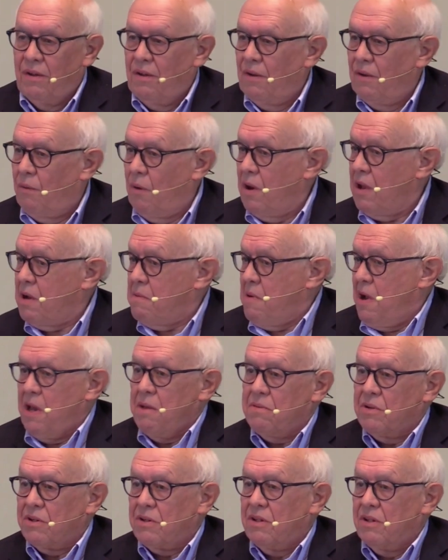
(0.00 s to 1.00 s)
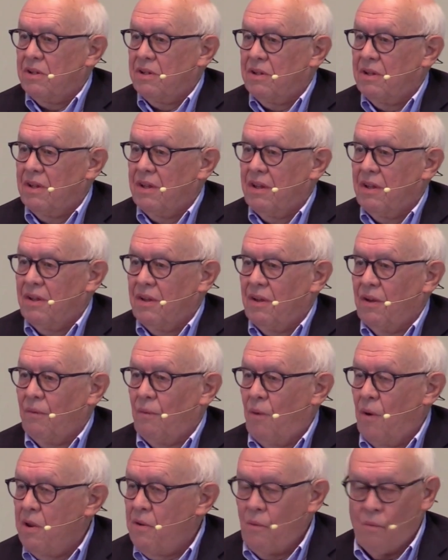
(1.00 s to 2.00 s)
What a commandment.
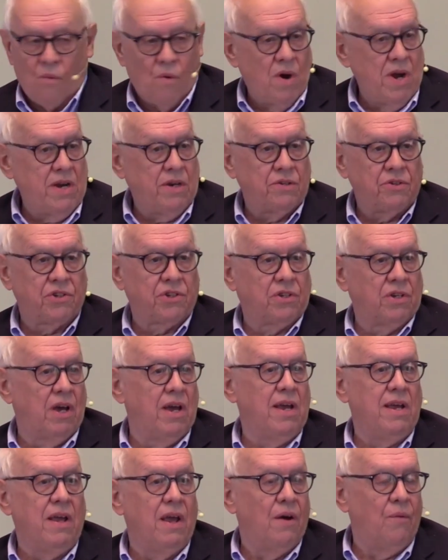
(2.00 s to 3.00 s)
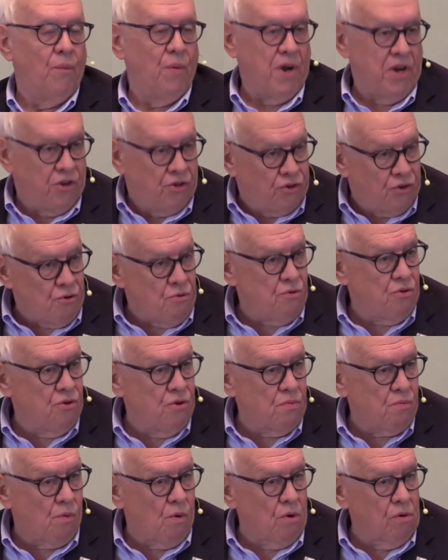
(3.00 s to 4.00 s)
What a way to say we do good
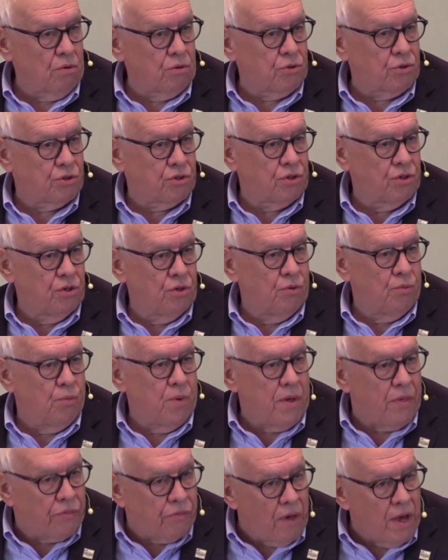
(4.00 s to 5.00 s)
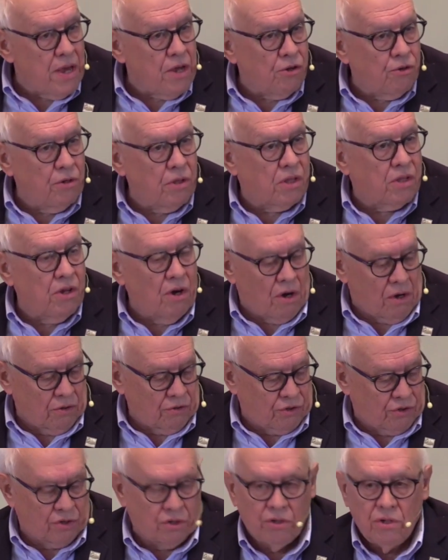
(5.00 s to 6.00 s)
works, we think good
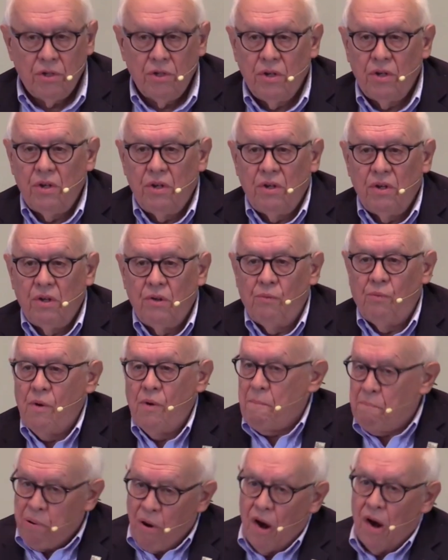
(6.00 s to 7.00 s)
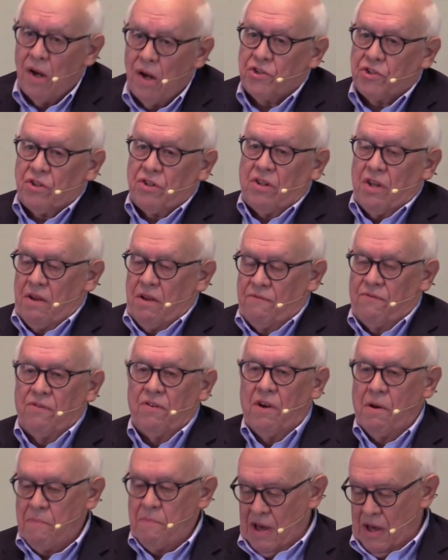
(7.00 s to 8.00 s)
thoughts, we're positive
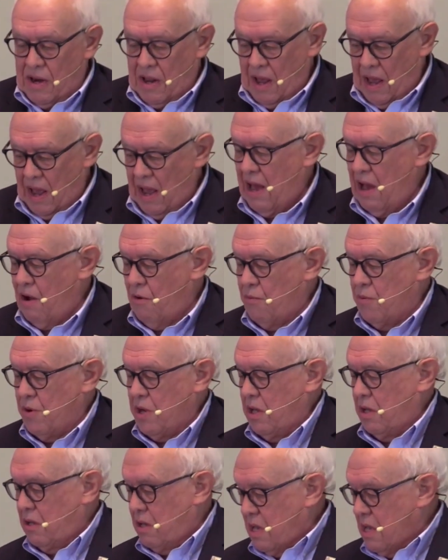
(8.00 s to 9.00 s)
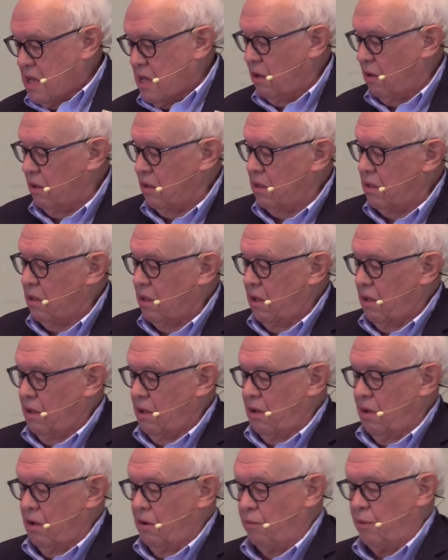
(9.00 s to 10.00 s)
about how we deal
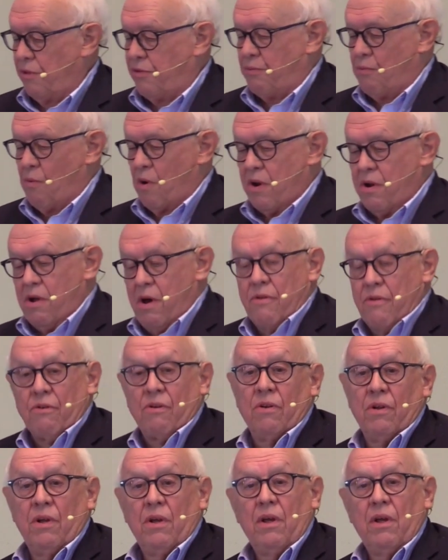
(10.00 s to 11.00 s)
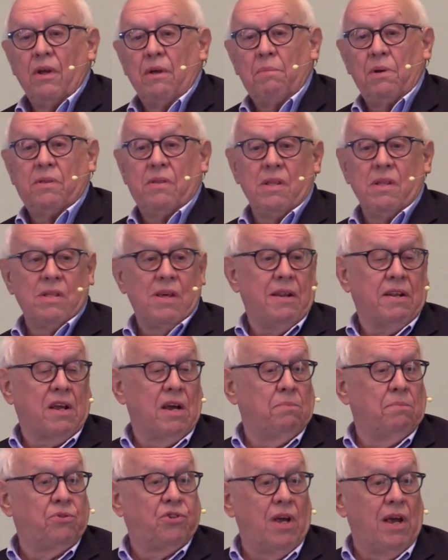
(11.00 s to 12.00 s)
with one another. But then that
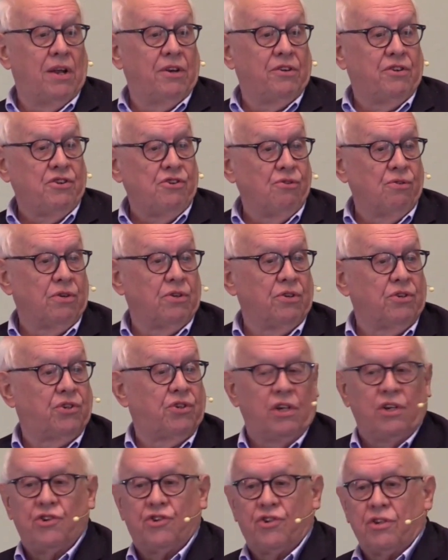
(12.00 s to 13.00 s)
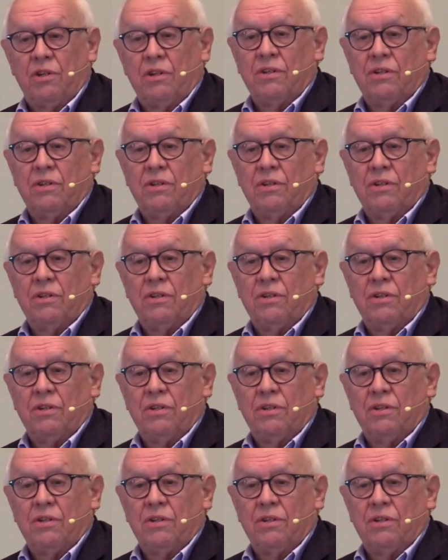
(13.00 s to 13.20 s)
comes down to your decision.